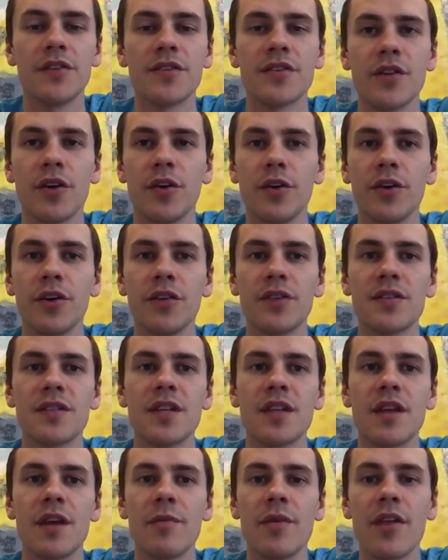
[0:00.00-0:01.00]
So you'll
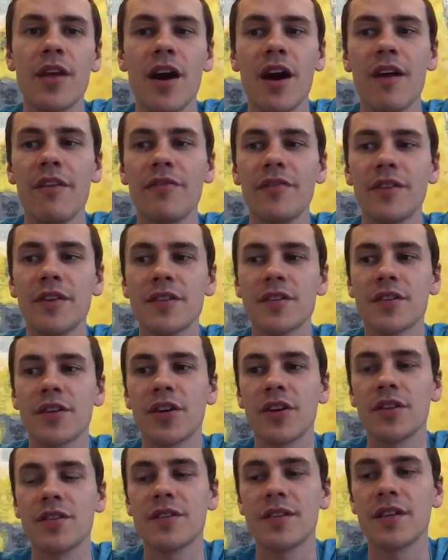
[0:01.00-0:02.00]
see them in the office. They're
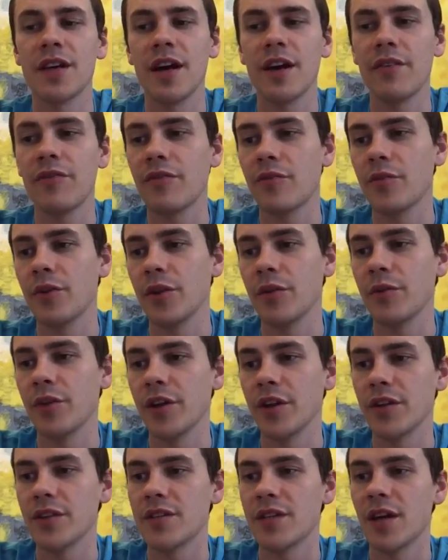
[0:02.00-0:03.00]
good stuff, really, really
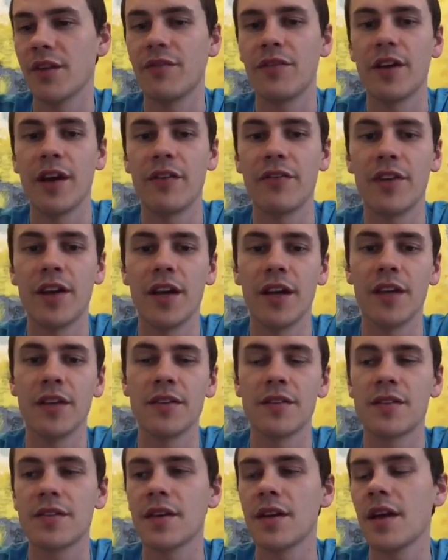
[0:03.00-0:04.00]
good stuff if you have
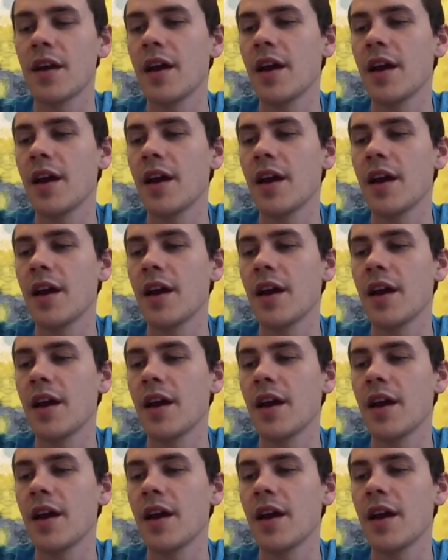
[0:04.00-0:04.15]
kids.